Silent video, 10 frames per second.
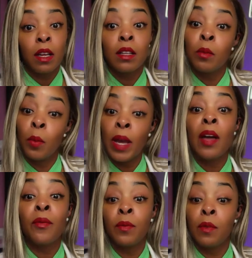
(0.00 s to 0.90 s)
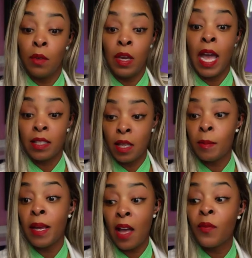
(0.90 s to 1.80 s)
We got you got
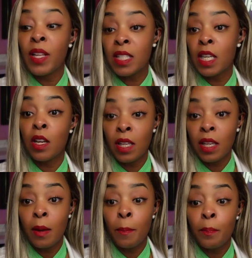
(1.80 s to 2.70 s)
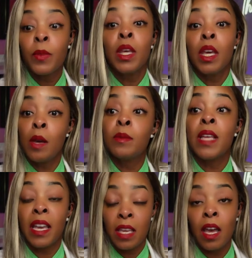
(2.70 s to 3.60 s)
something that got fentanyl in it. He was
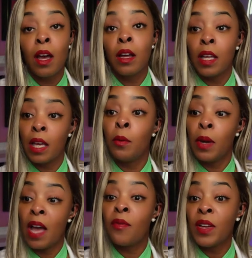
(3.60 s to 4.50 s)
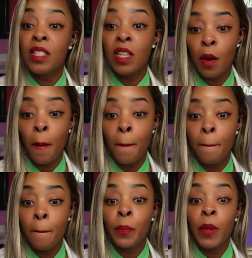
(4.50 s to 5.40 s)
like, Yeah, it, we got fentanyl.
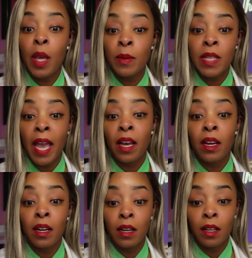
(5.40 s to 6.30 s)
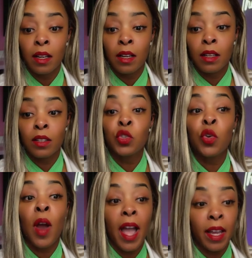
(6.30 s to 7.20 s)
He was like,
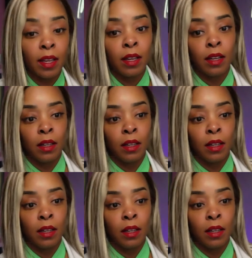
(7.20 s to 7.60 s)
Try it.